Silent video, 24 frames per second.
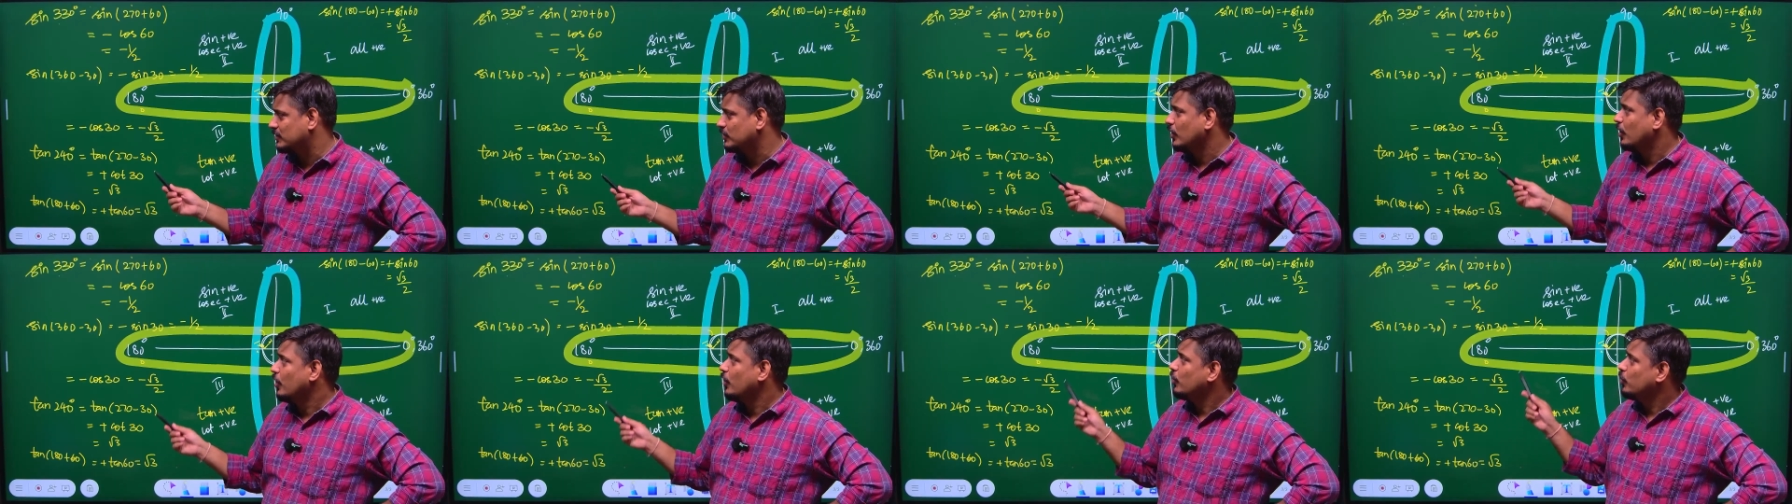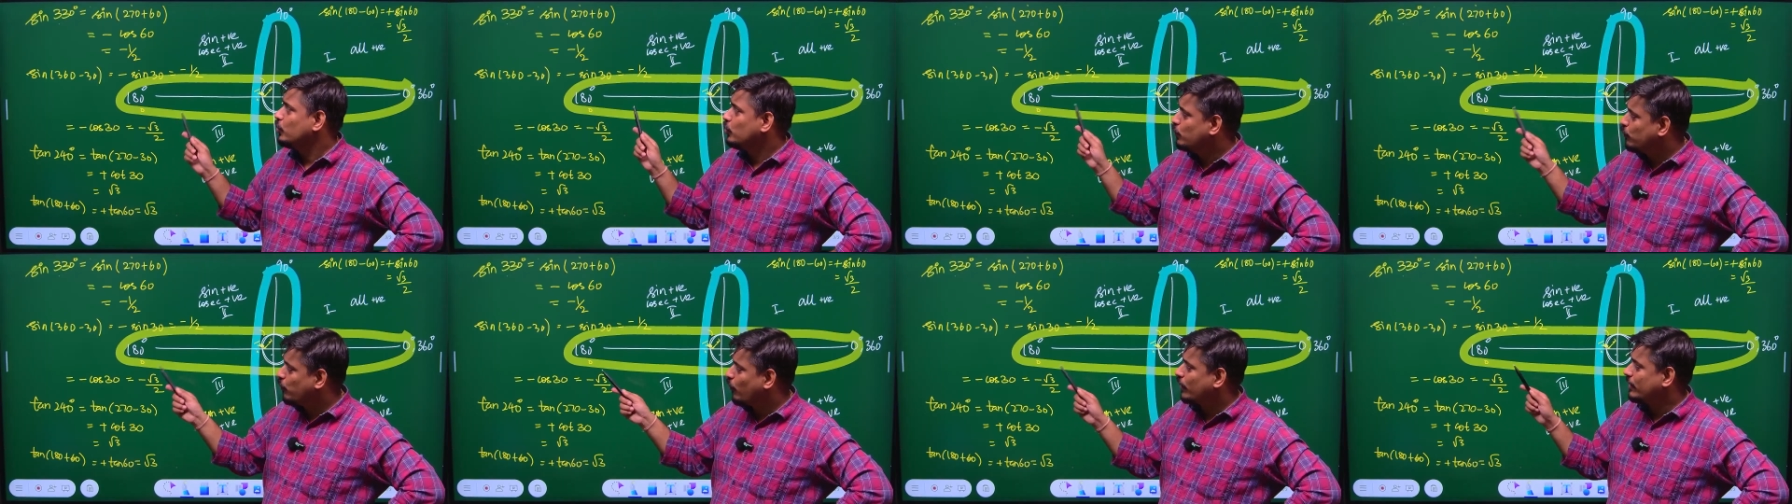
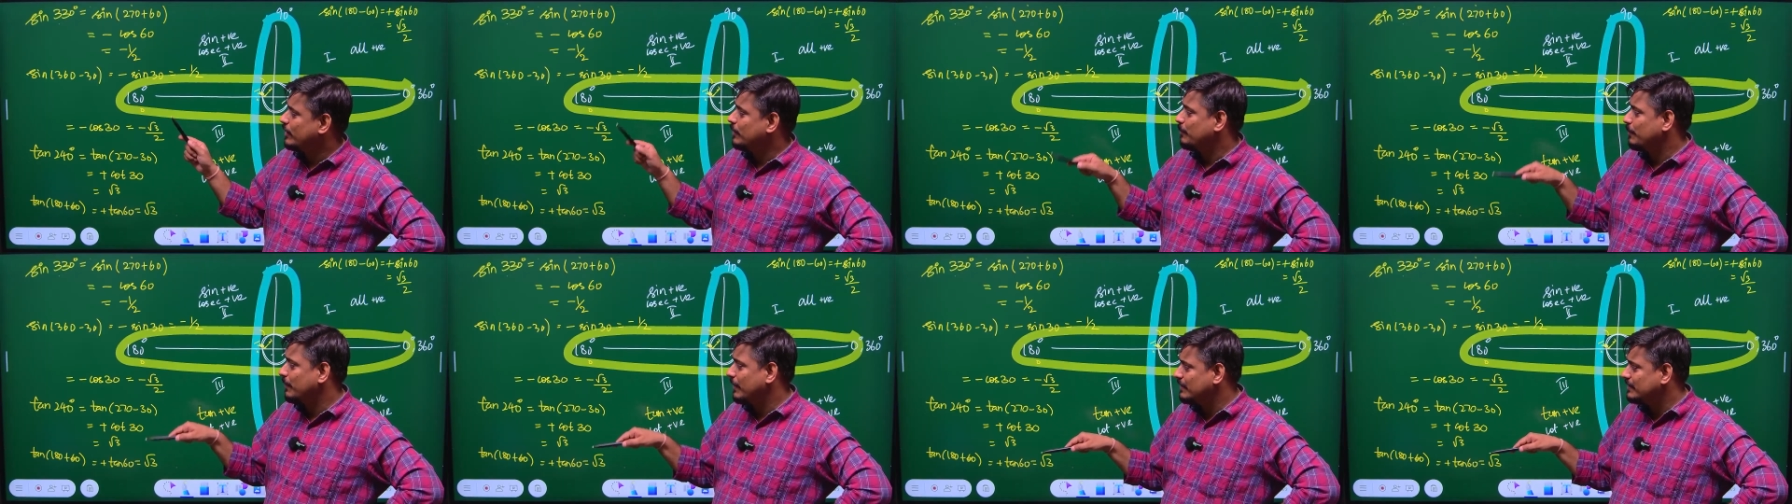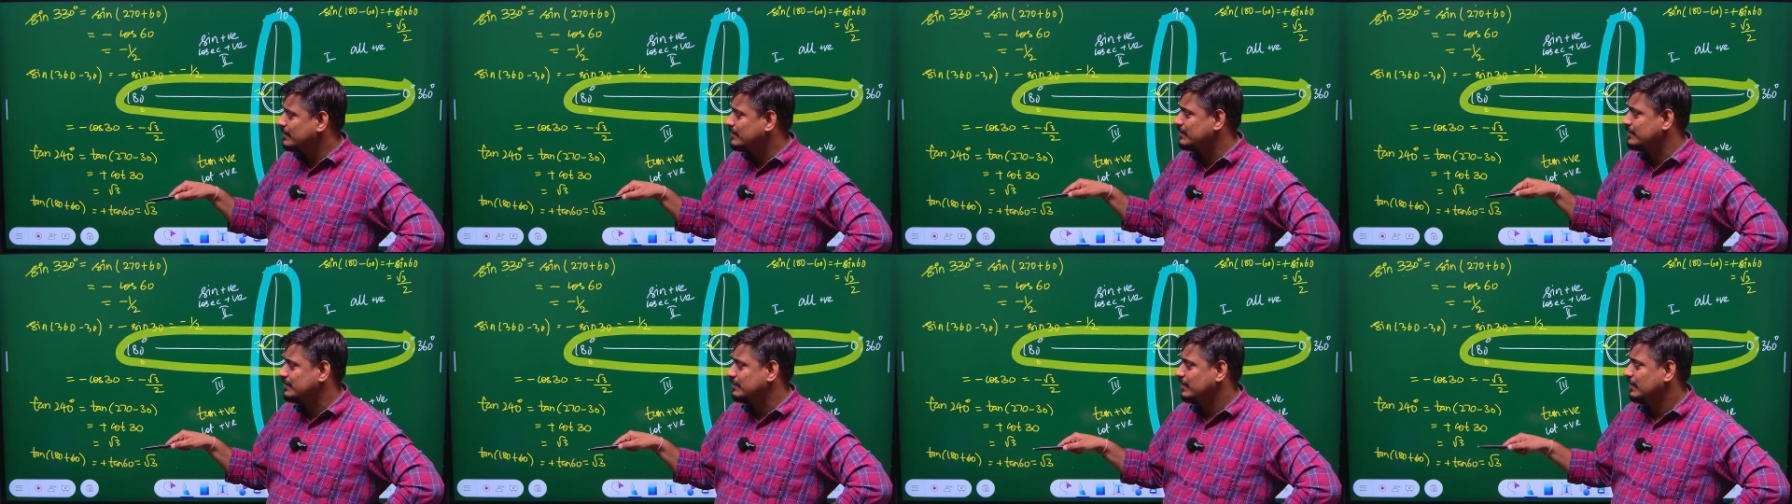240 plus,
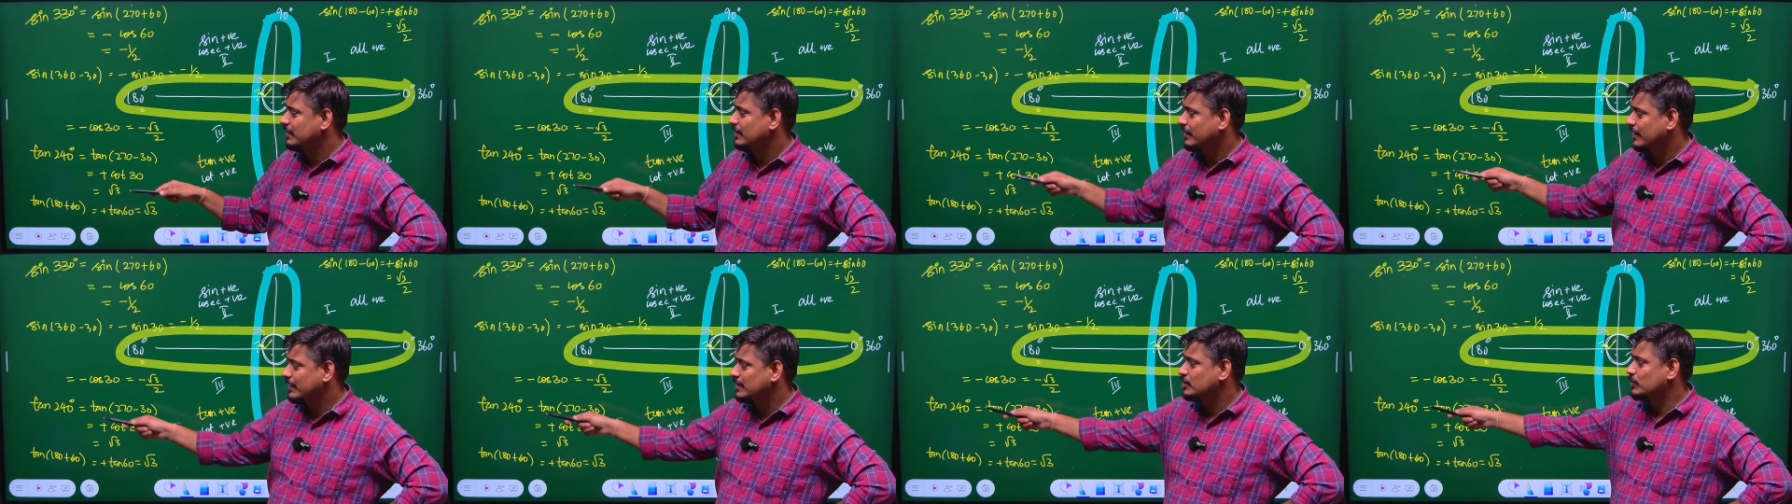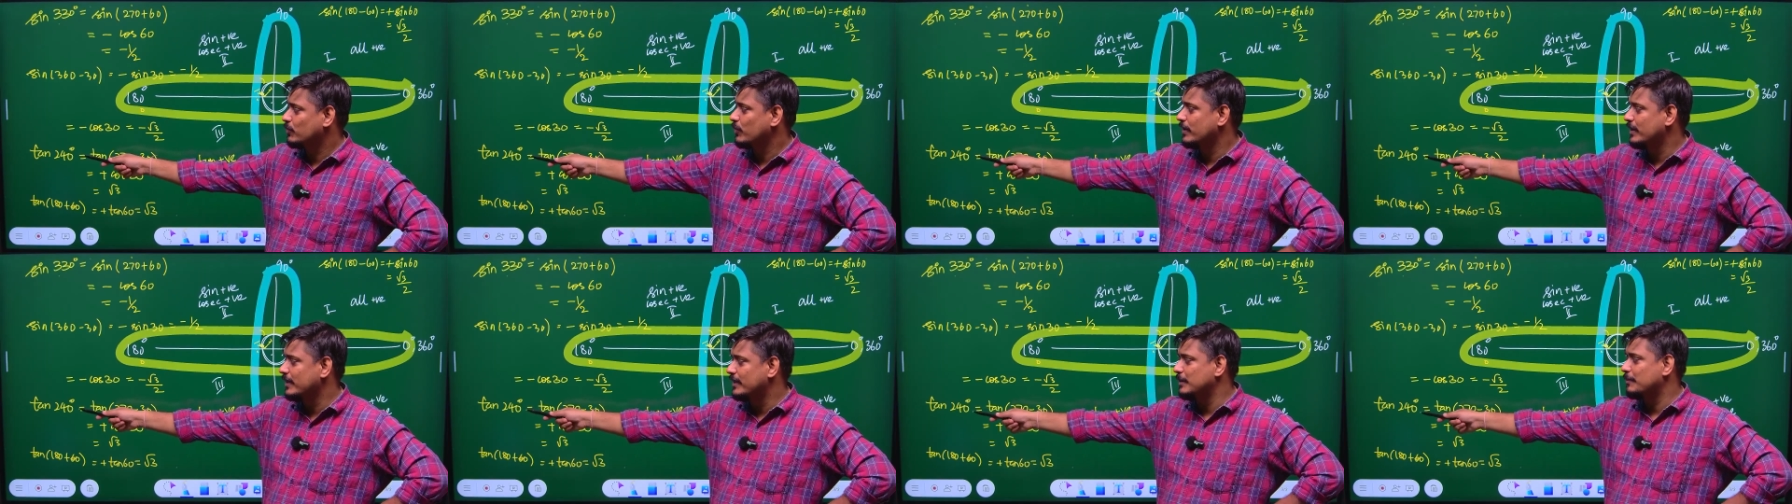that is
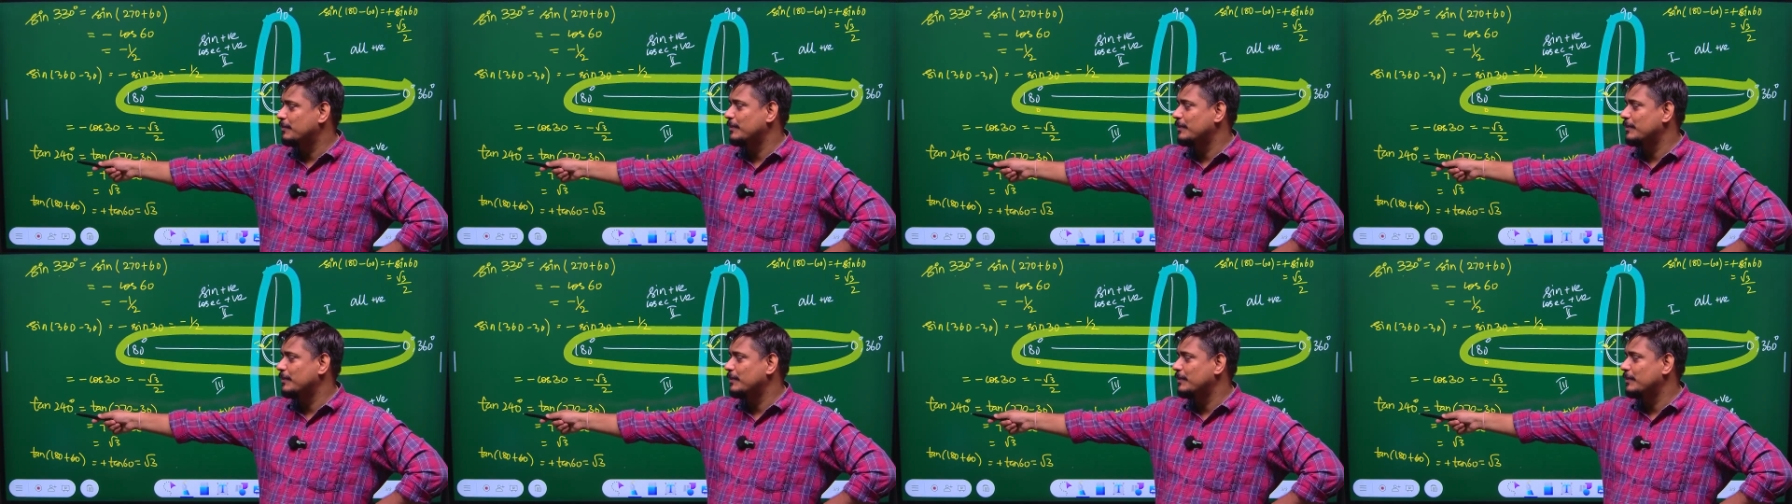180 plus